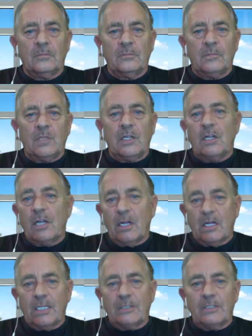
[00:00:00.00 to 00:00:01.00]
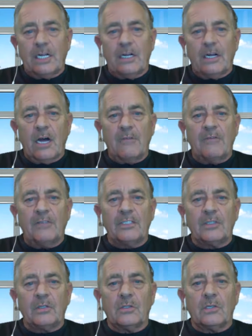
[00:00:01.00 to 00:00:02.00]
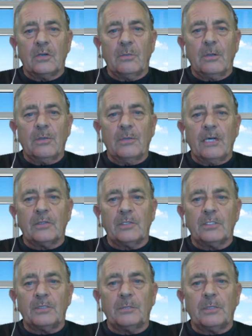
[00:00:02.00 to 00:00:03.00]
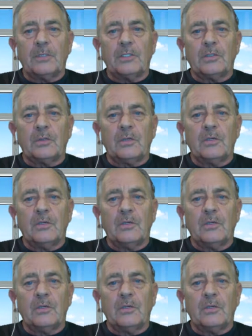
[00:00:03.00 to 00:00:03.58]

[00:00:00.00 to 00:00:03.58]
And like I said, non-physical could be mental or spiritual.